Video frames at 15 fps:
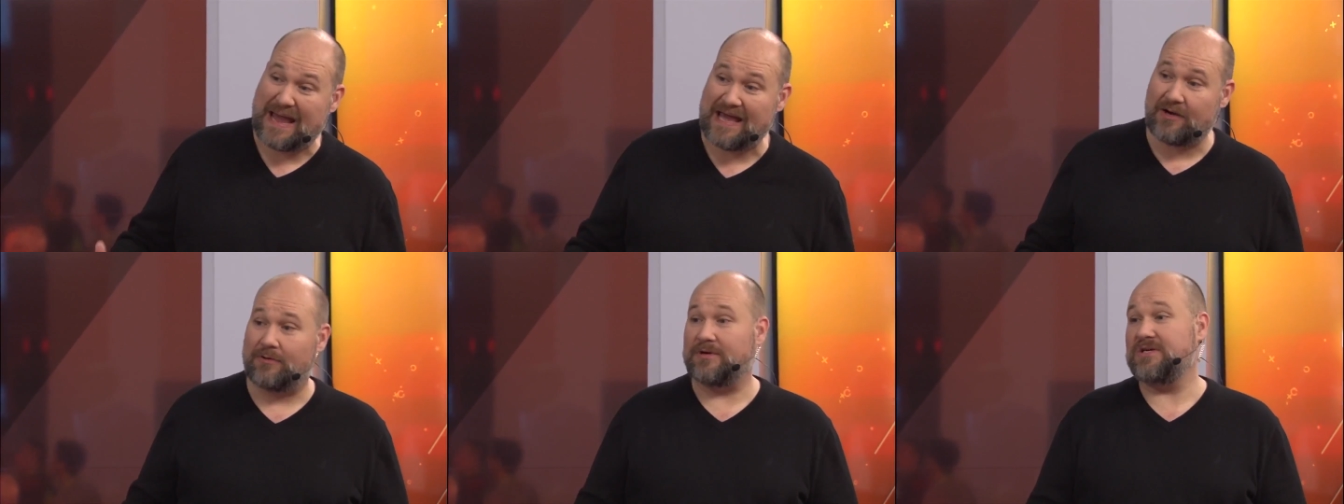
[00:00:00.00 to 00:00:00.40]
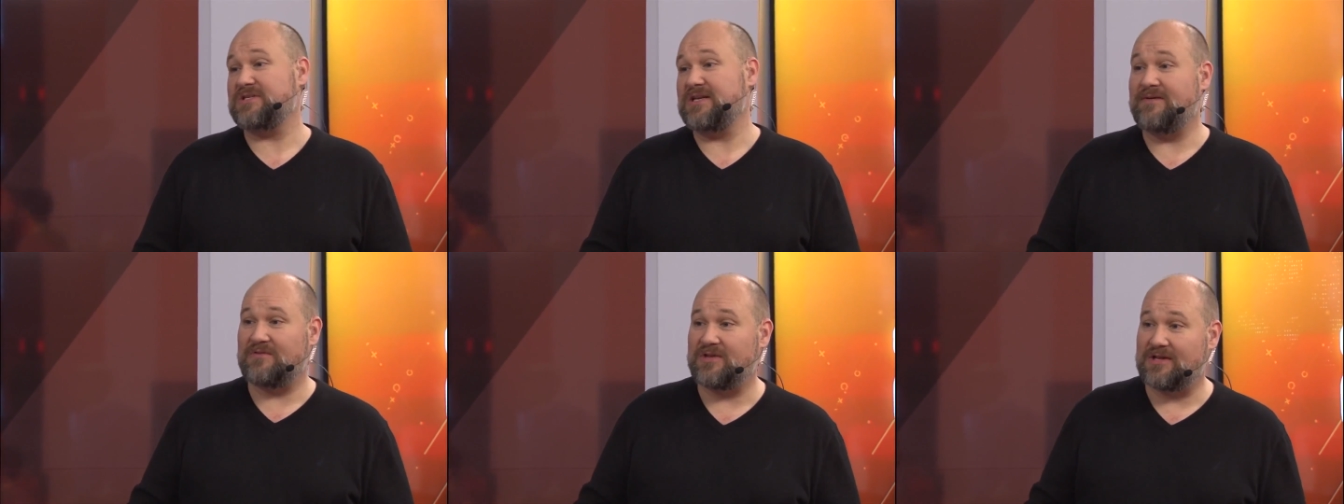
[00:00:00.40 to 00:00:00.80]
batteries
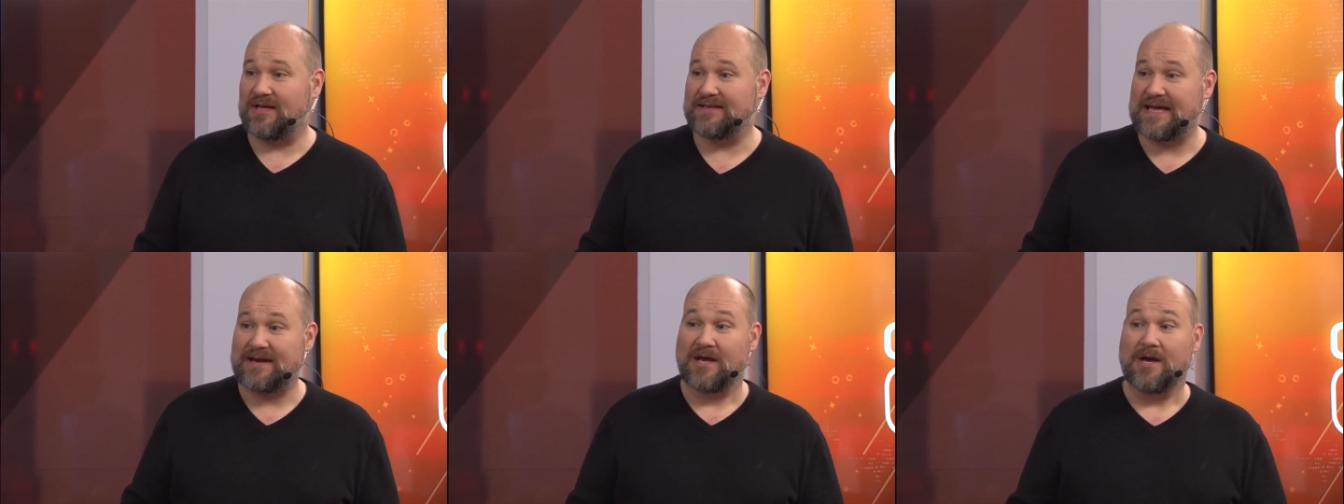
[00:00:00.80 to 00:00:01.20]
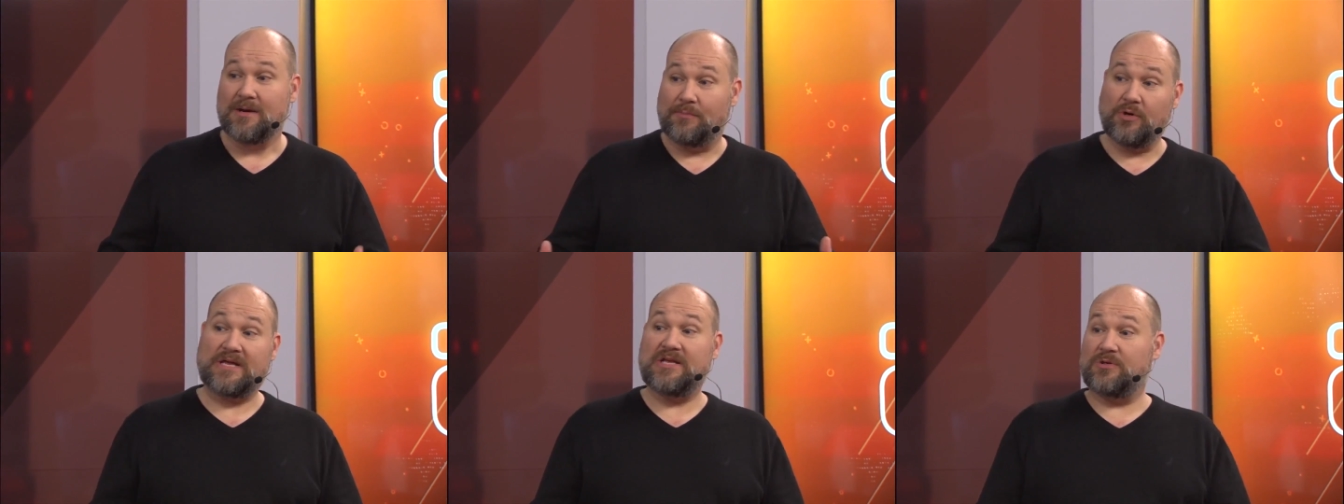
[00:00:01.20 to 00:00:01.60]
and everything like that
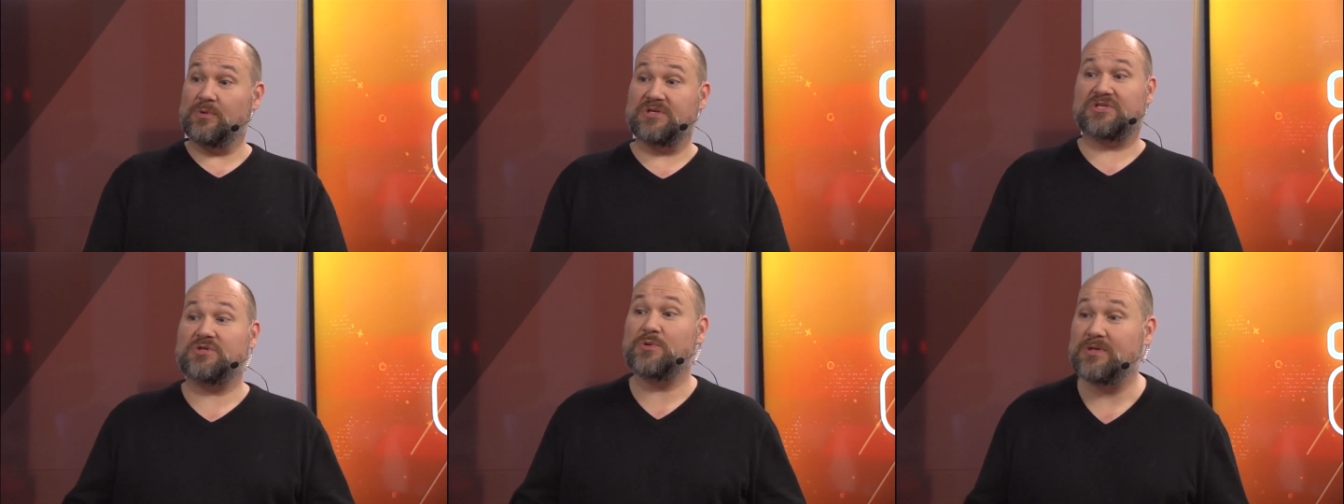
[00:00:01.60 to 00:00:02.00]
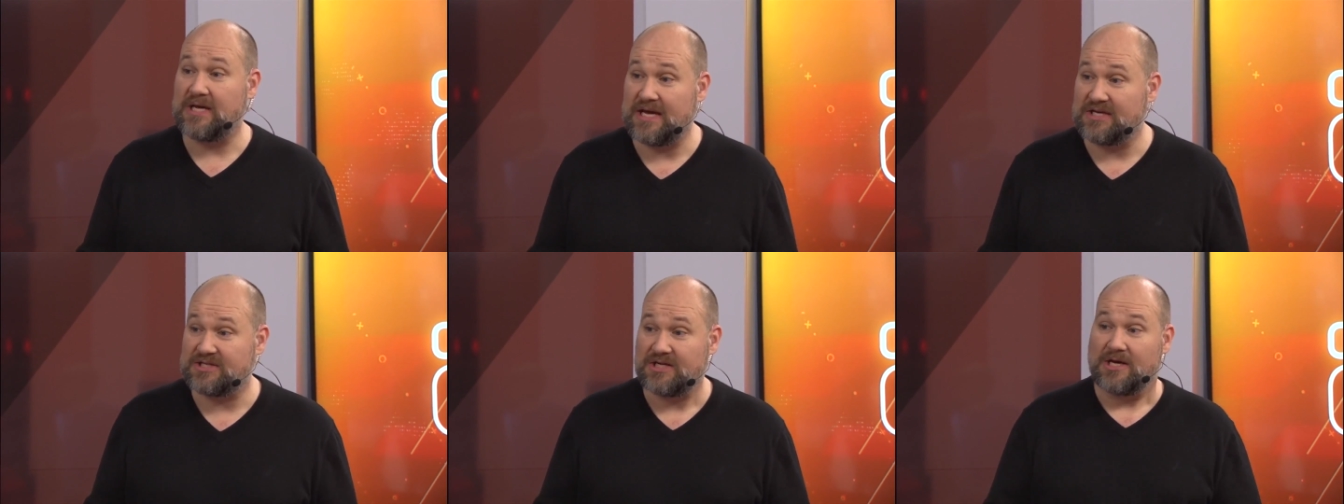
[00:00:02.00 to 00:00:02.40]
put into a
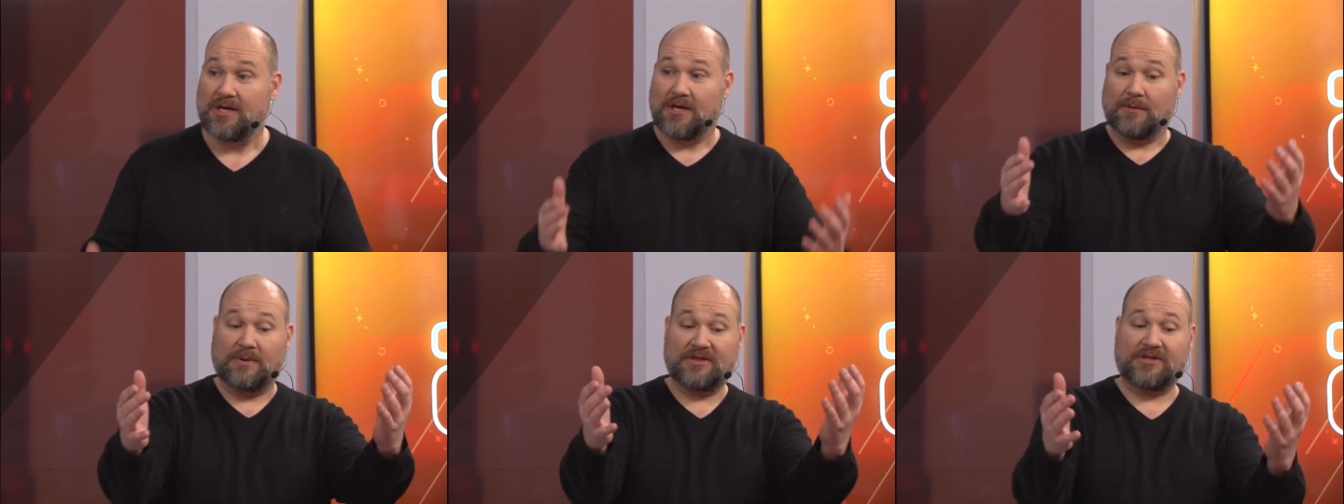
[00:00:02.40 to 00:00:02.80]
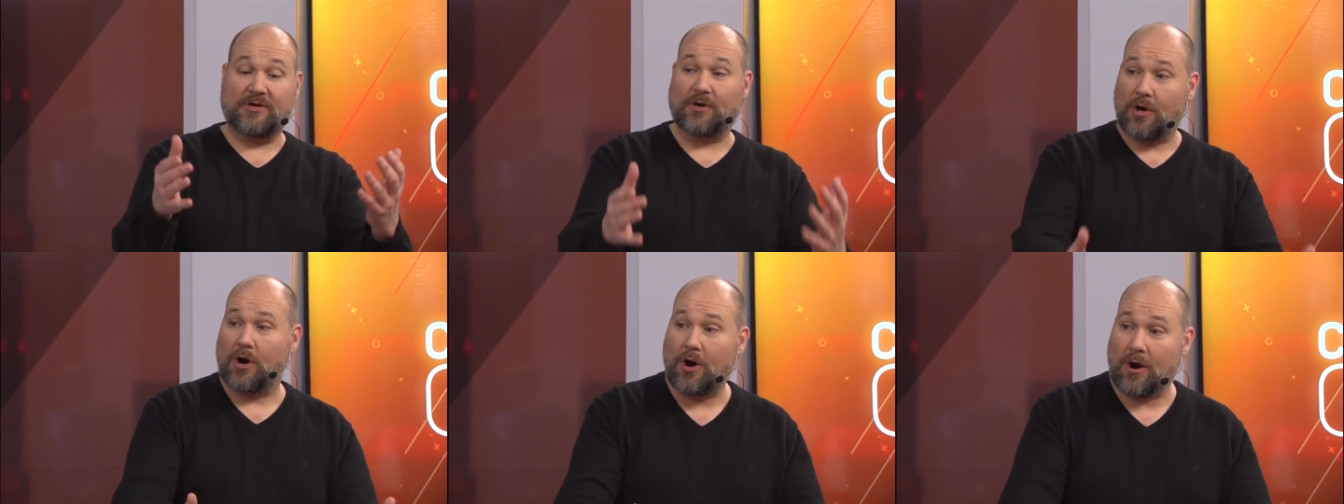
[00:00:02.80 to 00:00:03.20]
suitcase, but
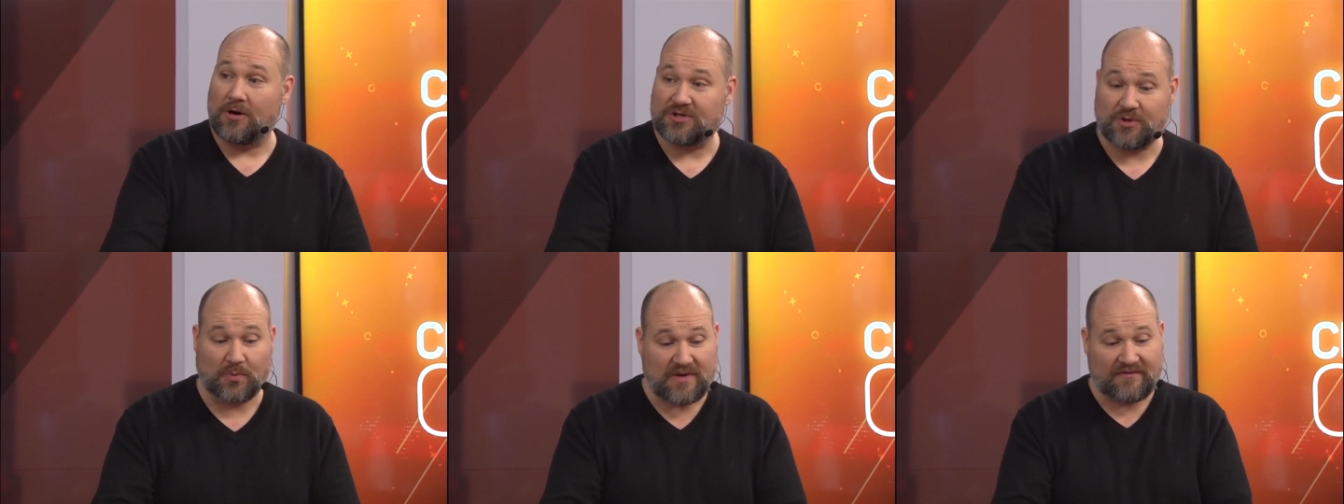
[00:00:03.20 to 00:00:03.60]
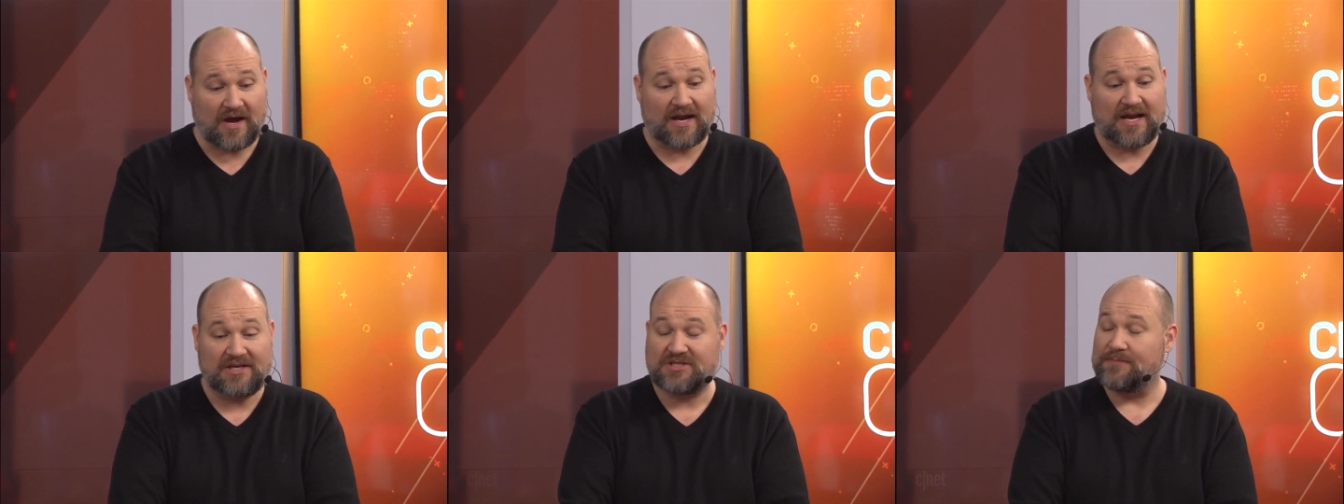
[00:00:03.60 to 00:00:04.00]
there are. So we've
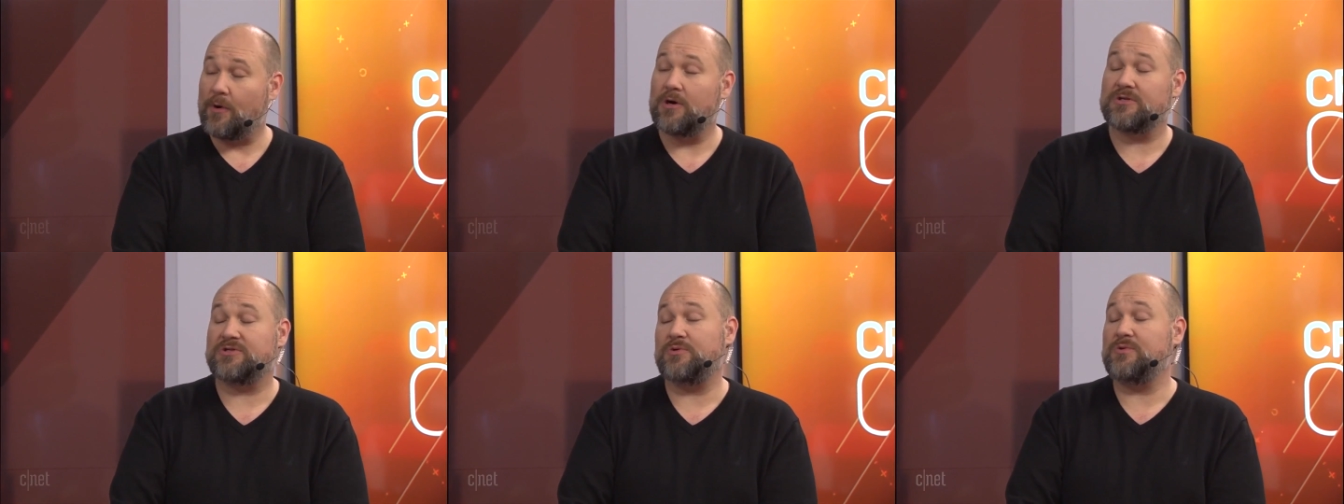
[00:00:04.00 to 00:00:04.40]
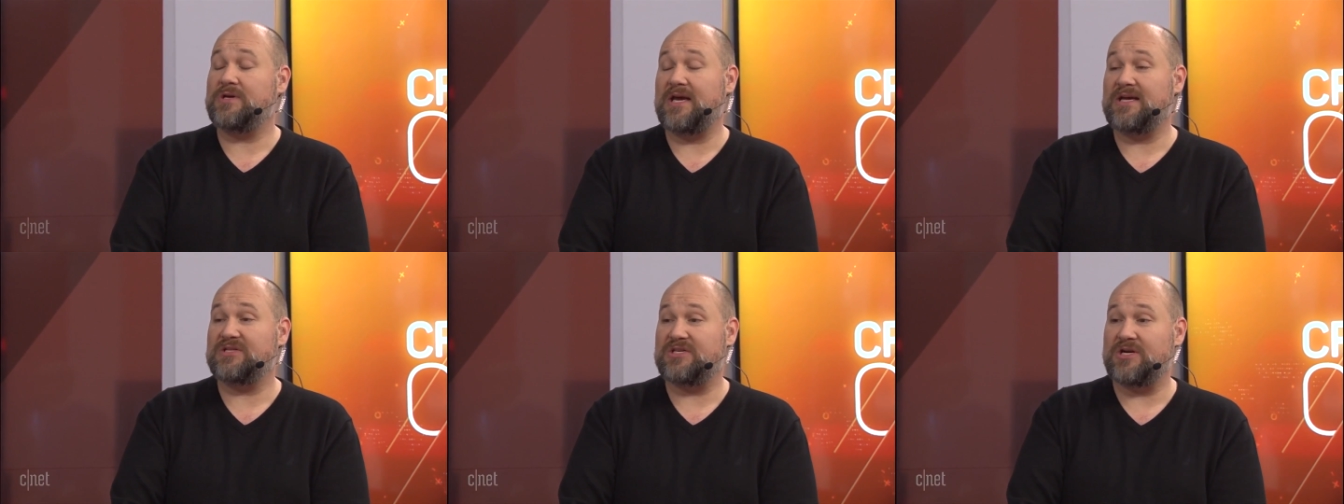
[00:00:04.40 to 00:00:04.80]
got a smart
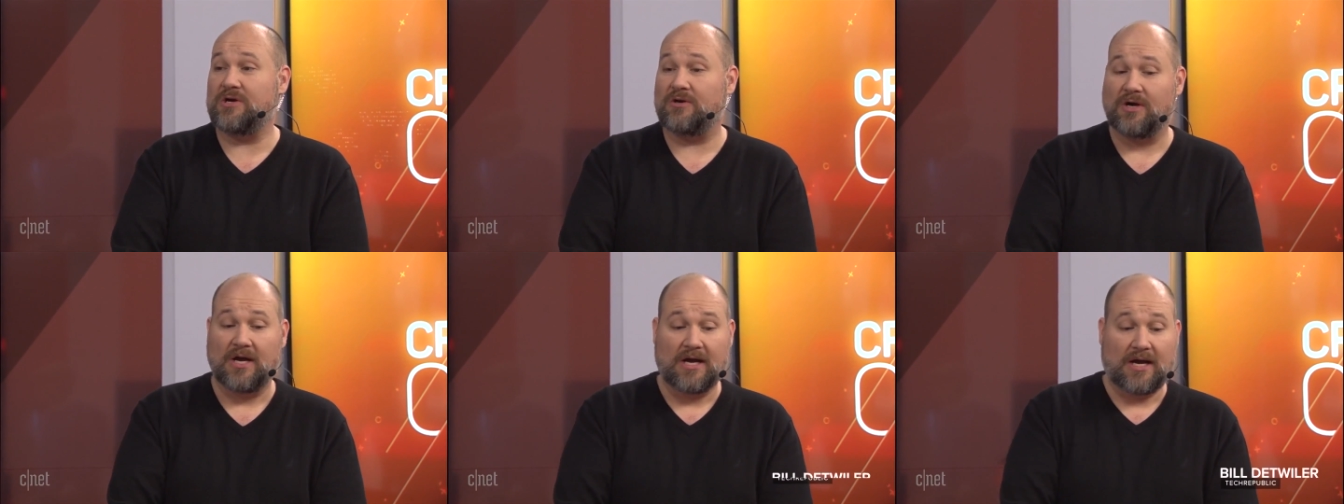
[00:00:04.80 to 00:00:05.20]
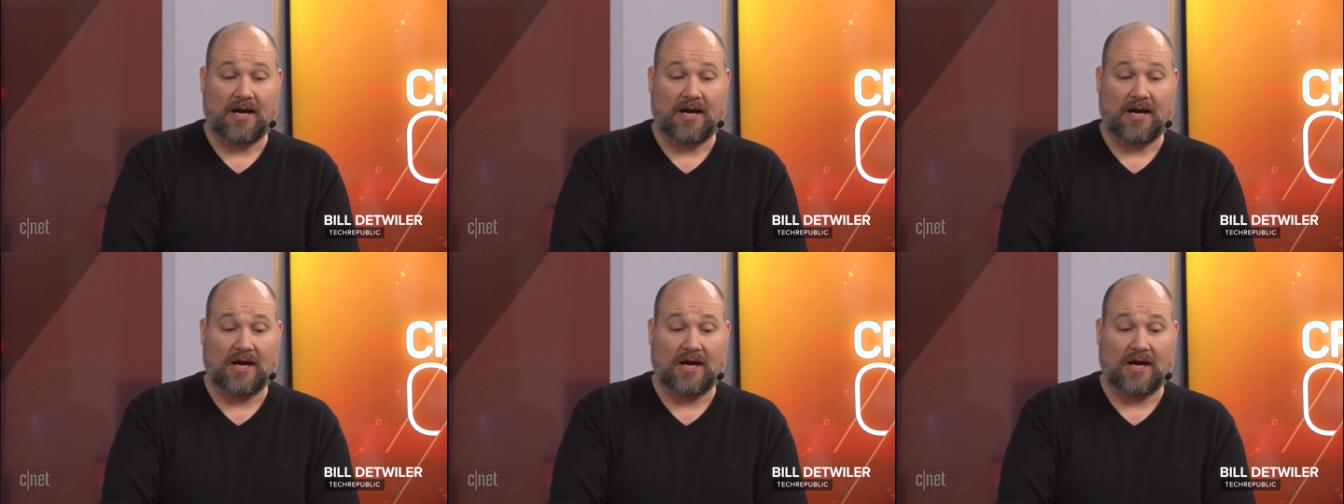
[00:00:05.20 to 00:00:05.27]
suitcase here.